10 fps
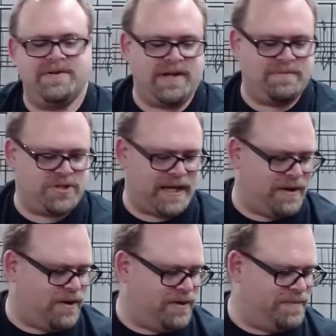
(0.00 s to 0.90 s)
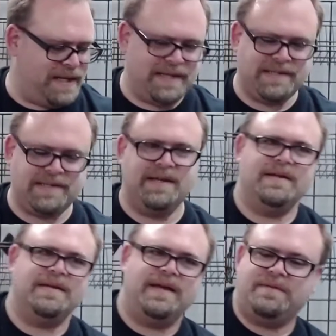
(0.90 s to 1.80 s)
come check out all the minis,
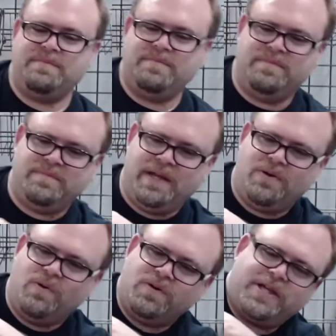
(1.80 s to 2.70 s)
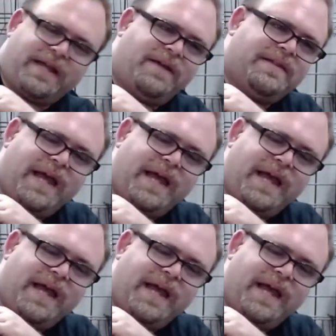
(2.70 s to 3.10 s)
and, or check out the live